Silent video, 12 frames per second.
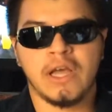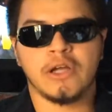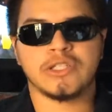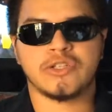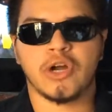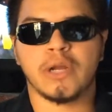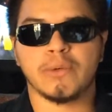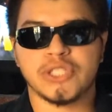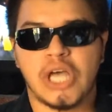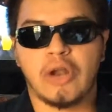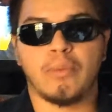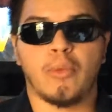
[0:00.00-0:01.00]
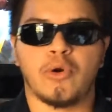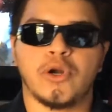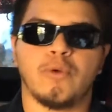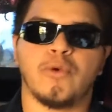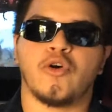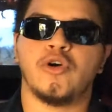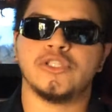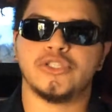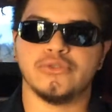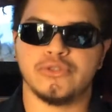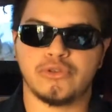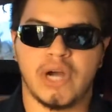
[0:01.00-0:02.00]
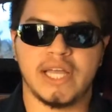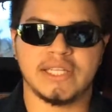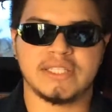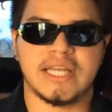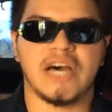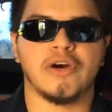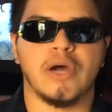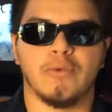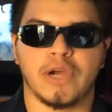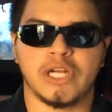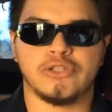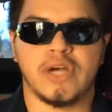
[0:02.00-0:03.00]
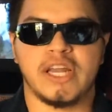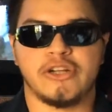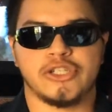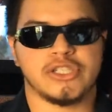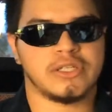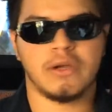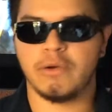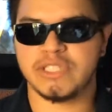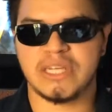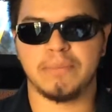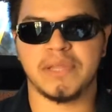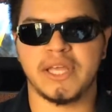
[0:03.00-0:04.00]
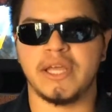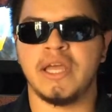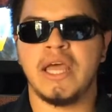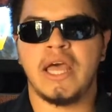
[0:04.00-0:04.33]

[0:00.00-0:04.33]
Starting with Shadow of Mordor, we're going to try this out, and we're going to try to just simply